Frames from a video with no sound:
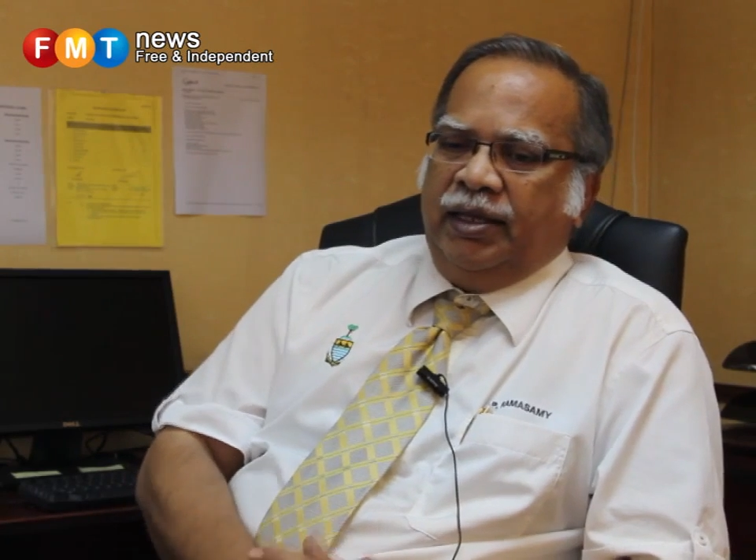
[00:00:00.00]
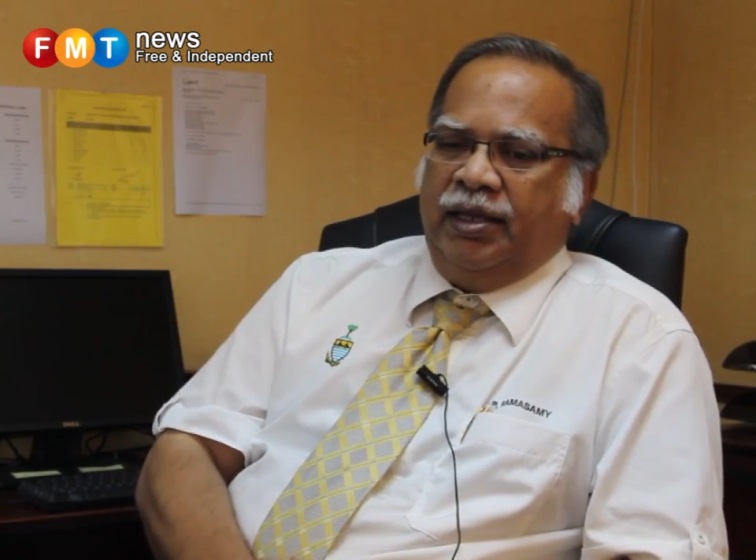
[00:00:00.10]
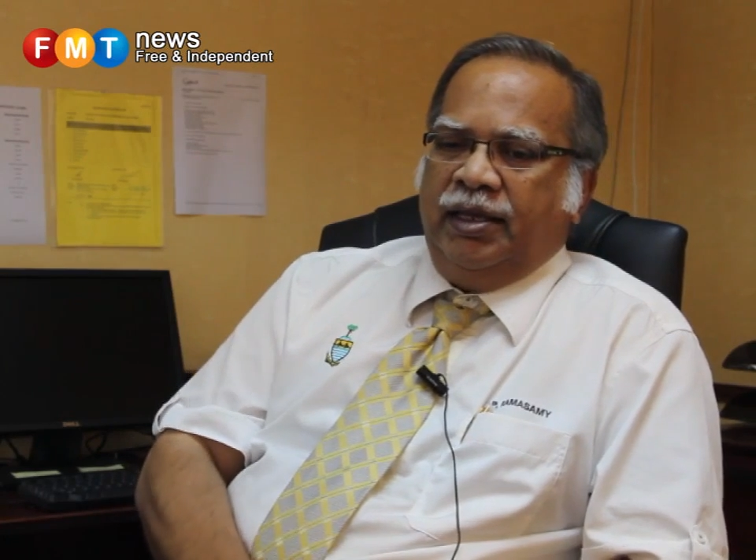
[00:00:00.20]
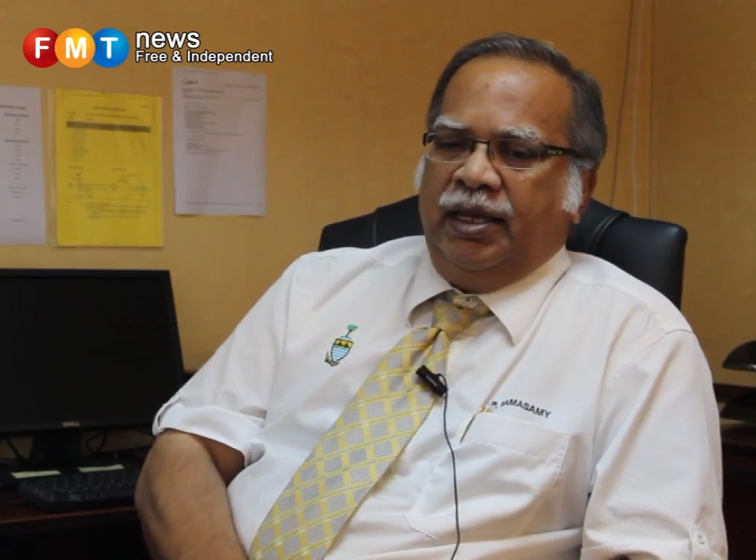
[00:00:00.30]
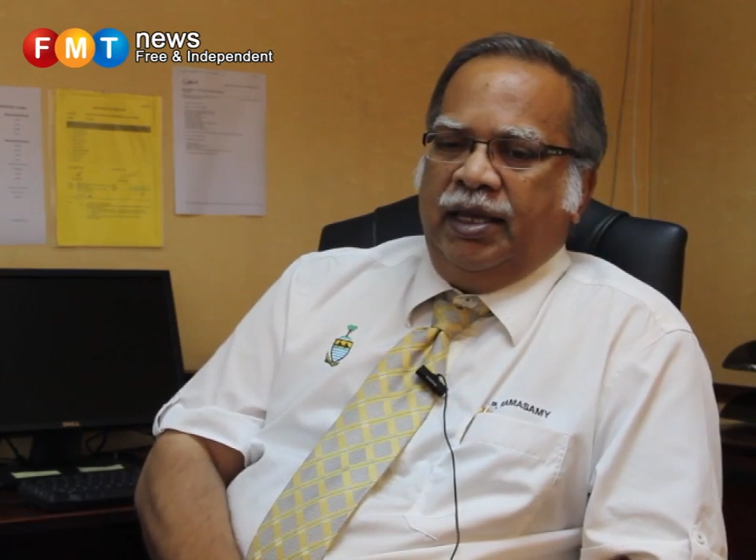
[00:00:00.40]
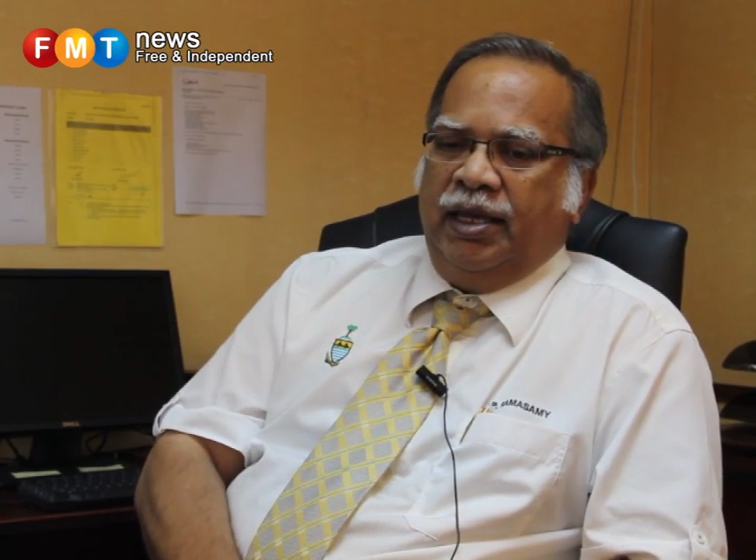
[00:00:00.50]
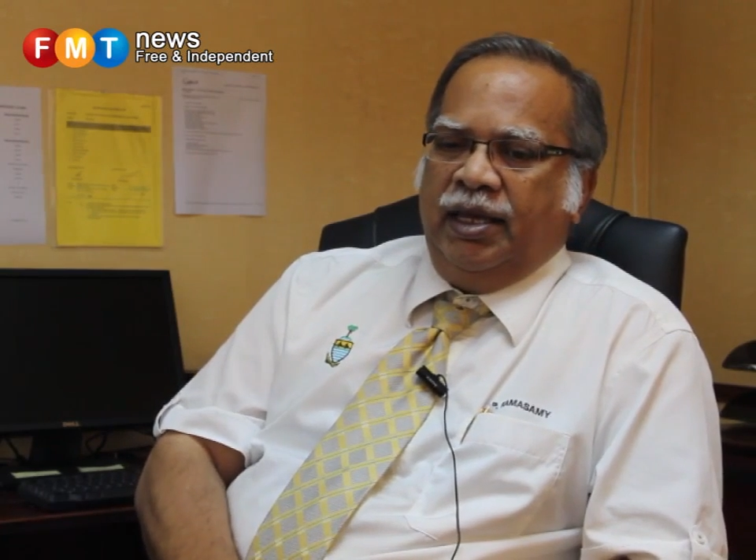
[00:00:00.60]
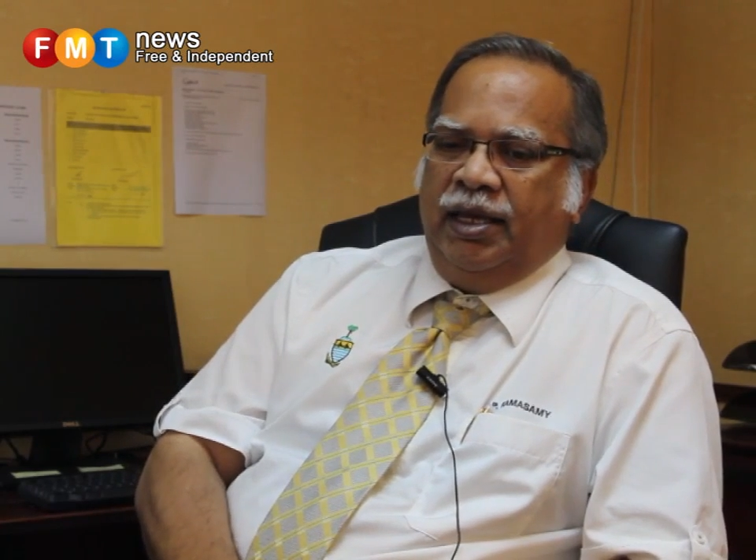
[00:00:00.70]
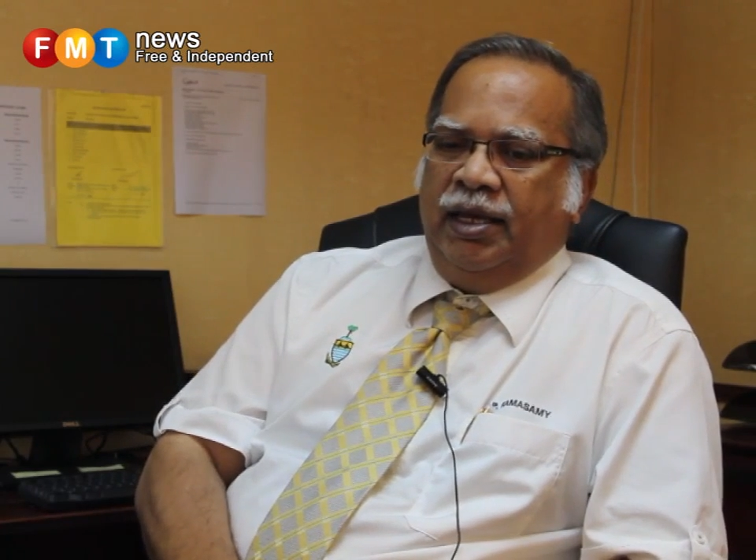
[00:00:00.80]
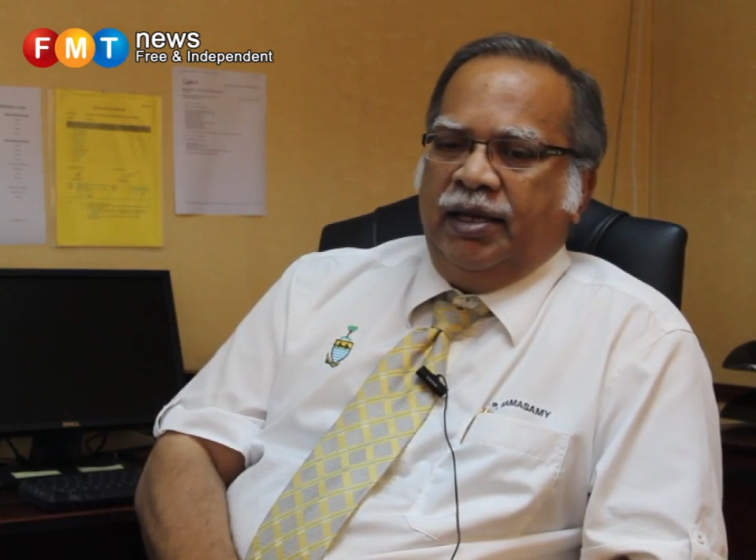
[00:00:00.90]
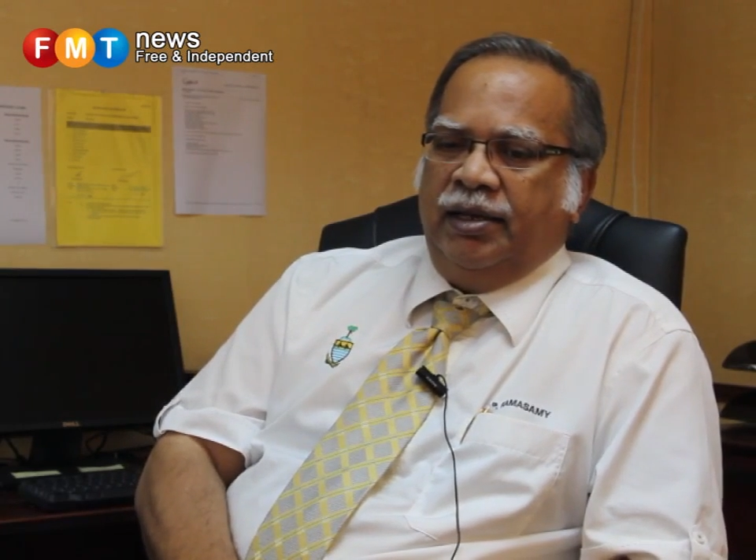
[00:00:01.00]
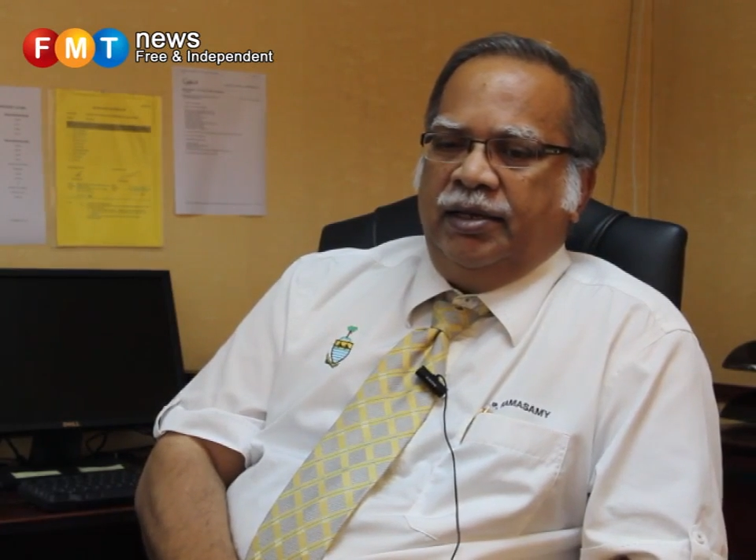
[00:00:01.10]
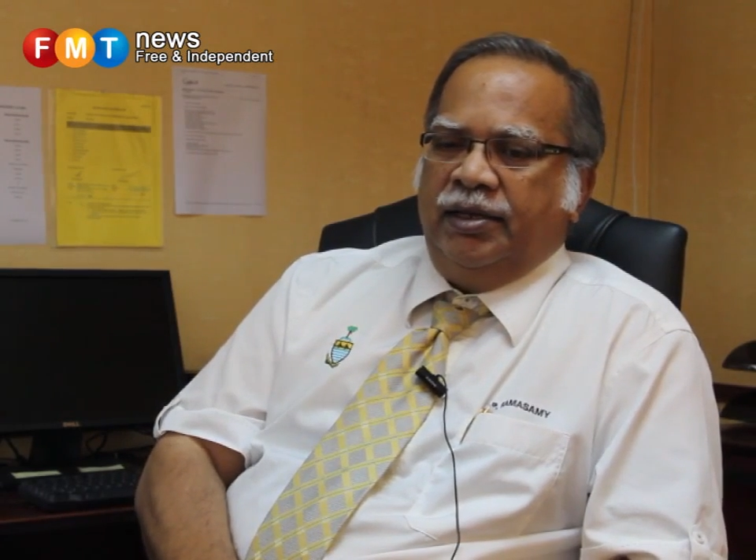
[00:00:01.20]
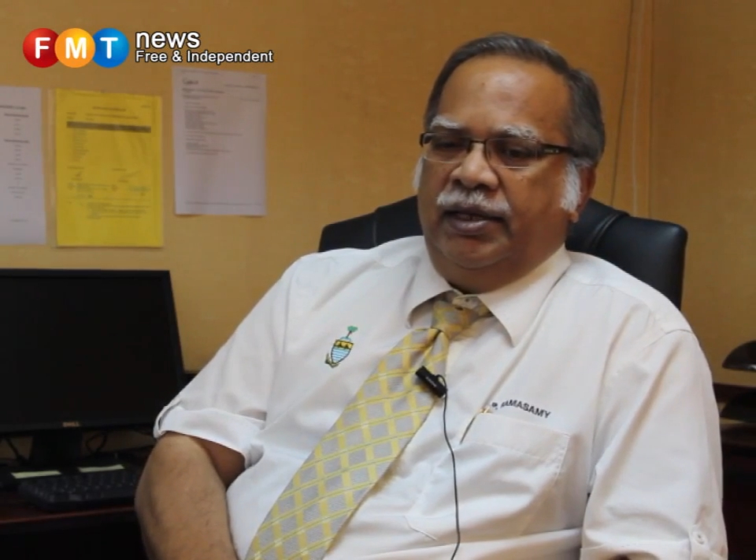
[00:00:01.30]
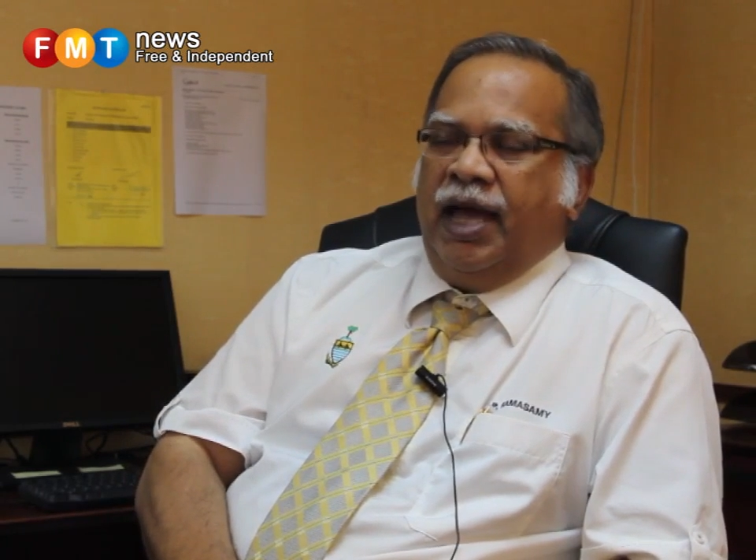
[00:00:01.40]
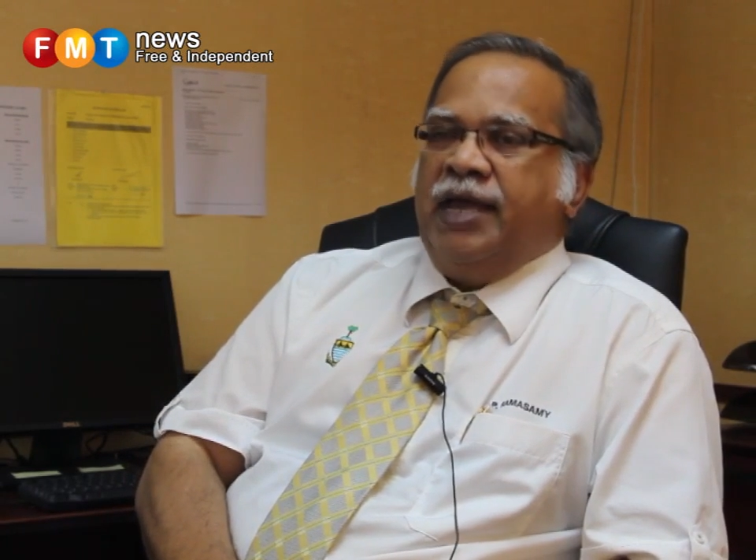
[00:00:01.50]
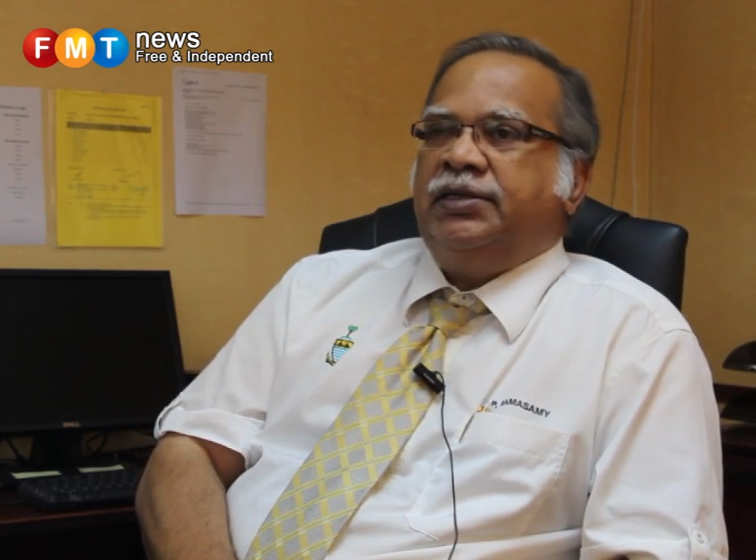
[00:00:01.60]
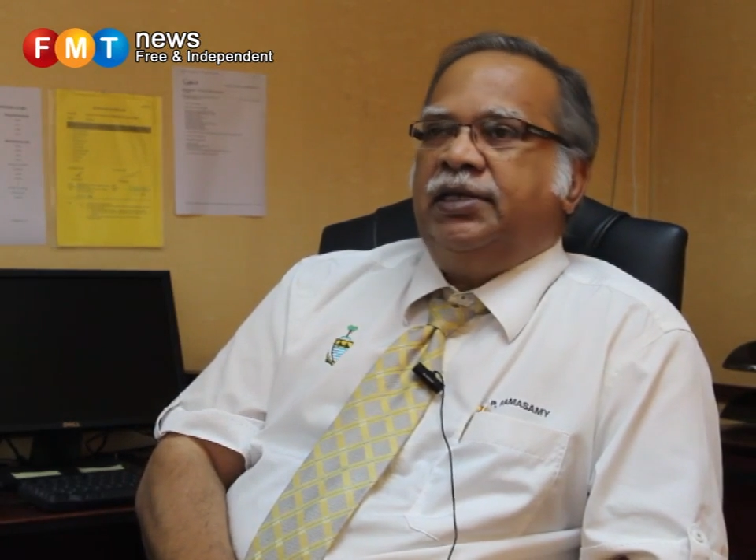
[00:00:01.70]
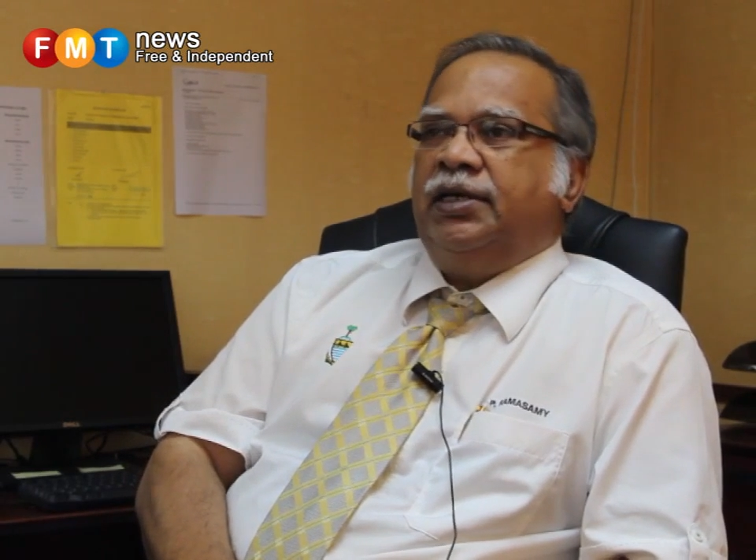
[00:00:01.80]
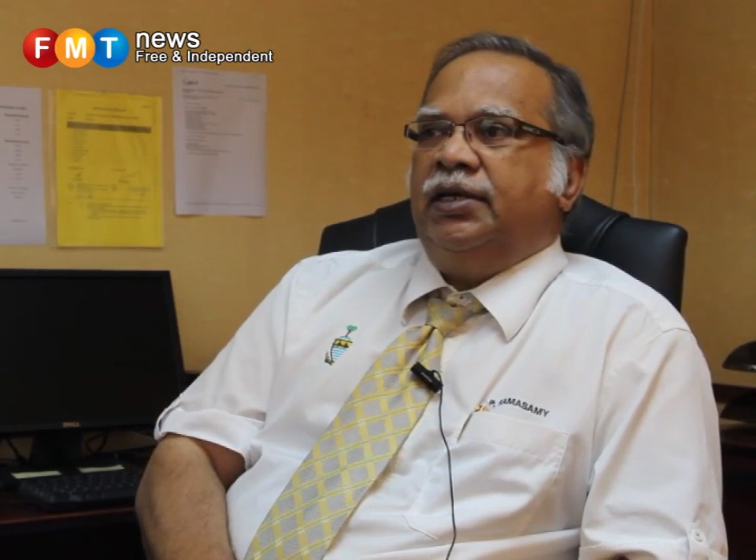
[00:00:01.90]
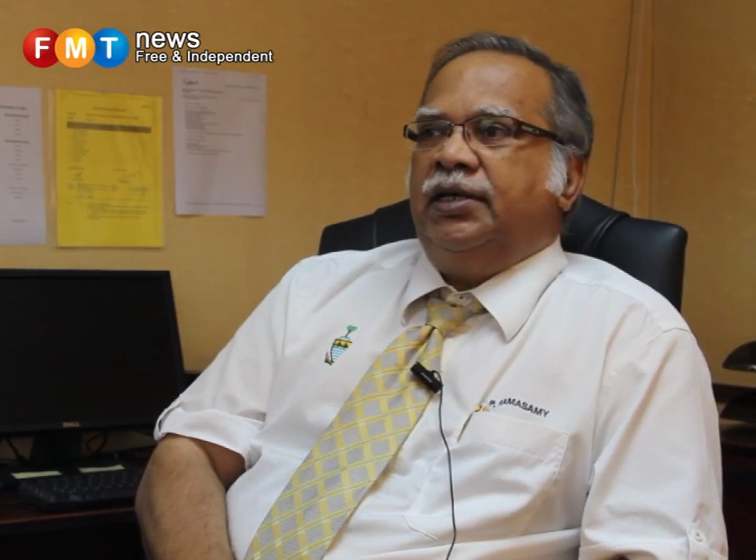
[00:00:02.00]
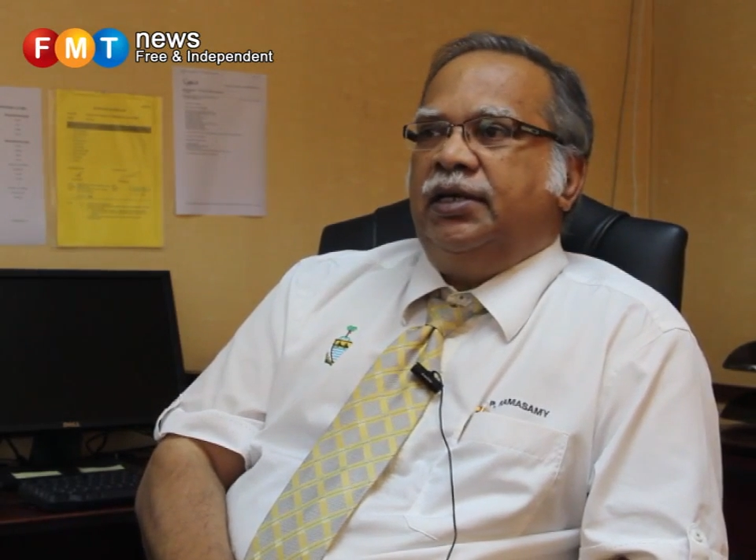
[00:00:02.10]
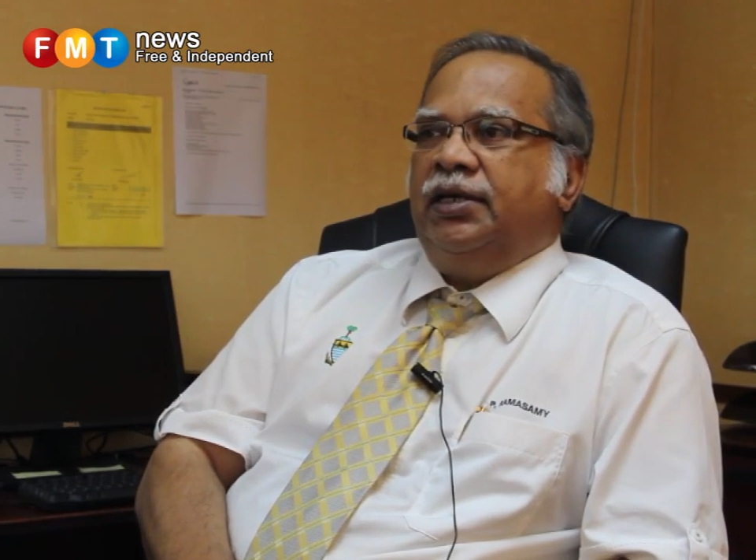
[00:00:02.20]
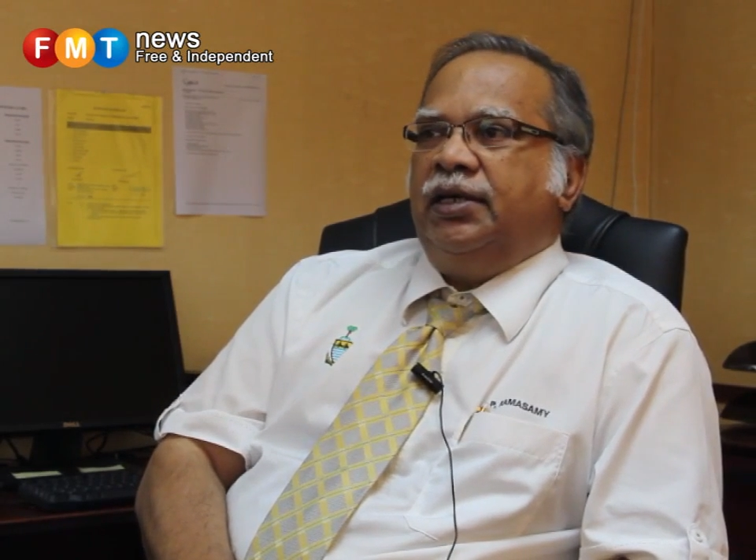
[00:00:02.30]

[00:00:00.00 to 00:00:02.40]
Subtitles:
think the answer,